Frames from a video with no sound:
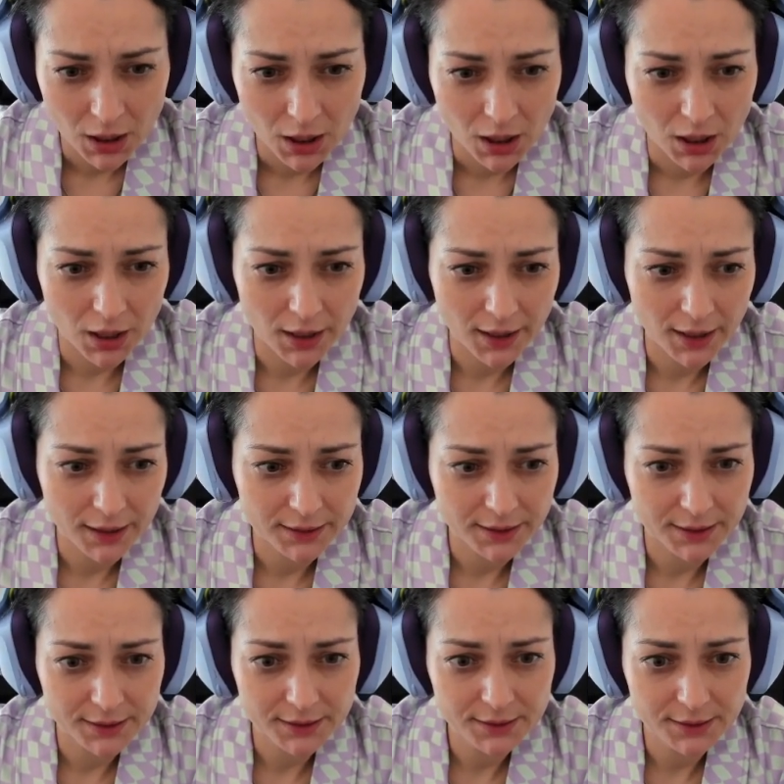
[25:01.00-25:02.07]
And
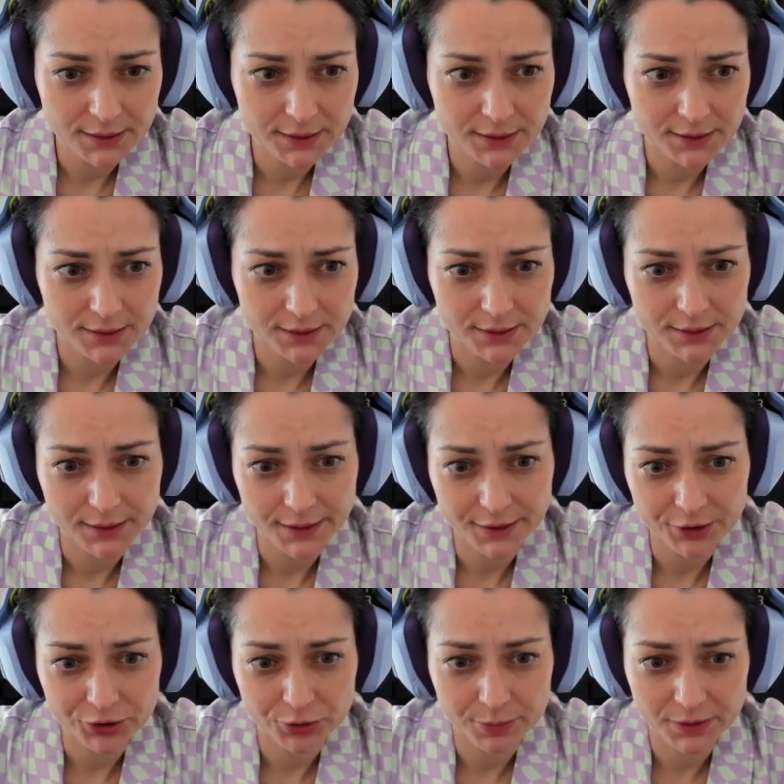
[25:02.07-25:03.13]
he didn't
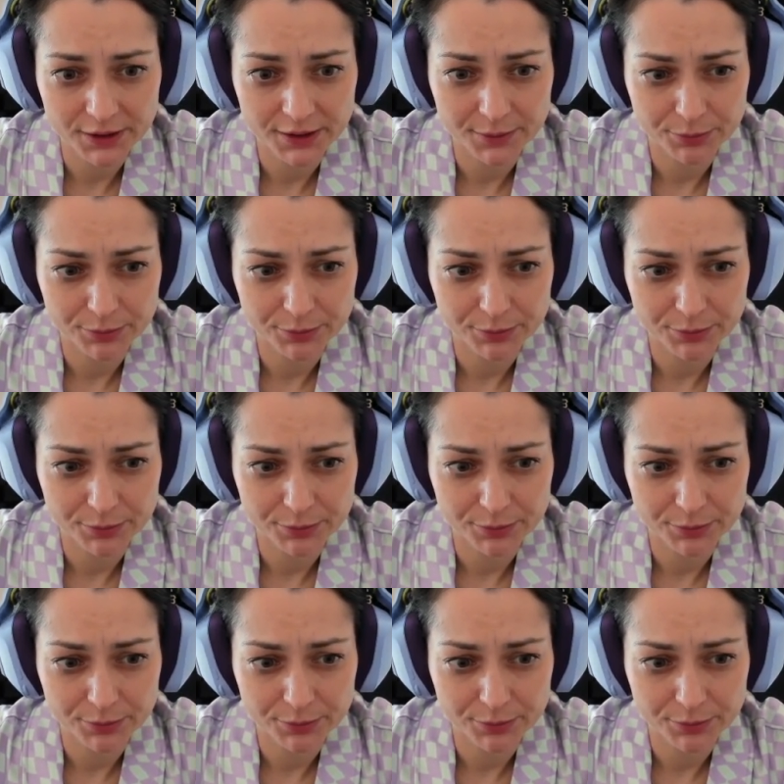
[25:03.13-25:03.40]
dare to play